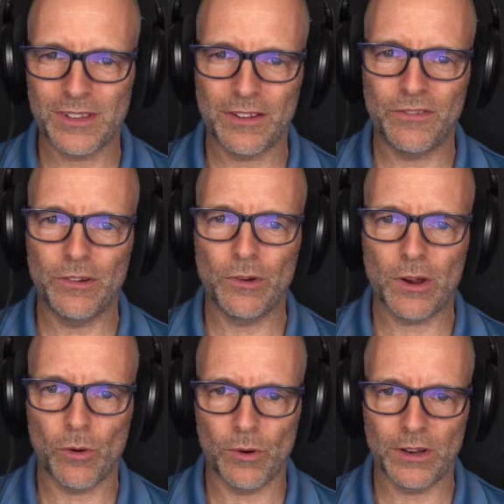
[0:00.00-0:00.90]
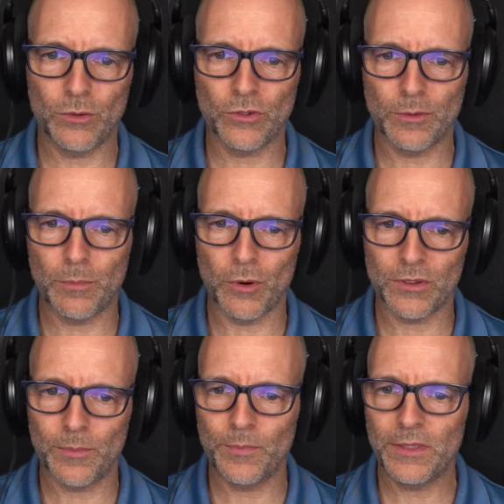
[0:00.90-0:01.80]
that we recorded to
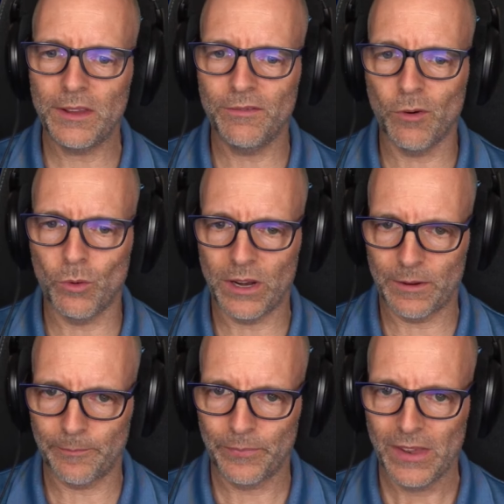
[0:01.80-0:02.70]
support the voting.